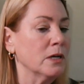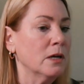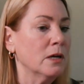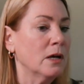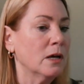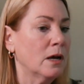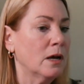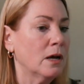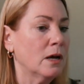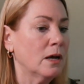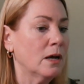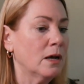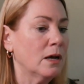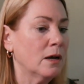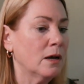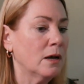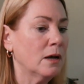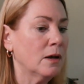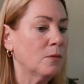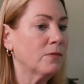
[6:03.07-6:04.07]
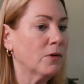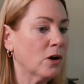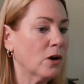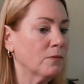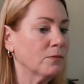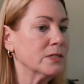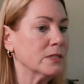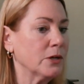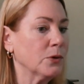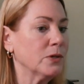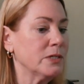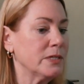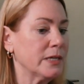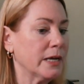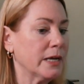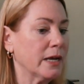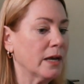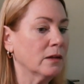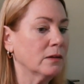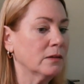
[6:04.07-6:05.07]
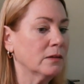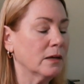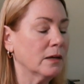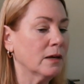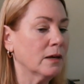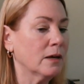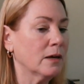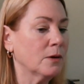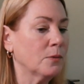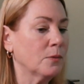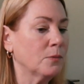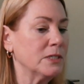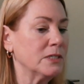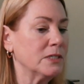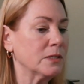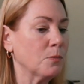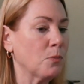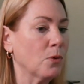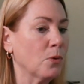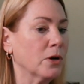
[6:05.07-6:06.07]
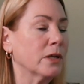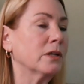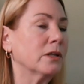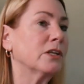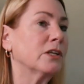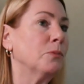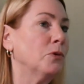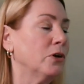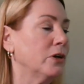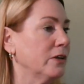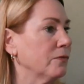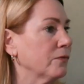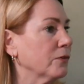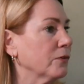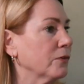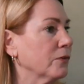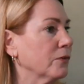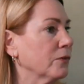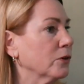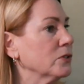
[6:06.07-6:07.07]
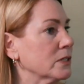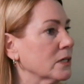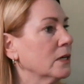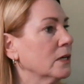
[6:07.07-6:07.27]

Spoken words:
One of our conferences here in town, we supported Community First,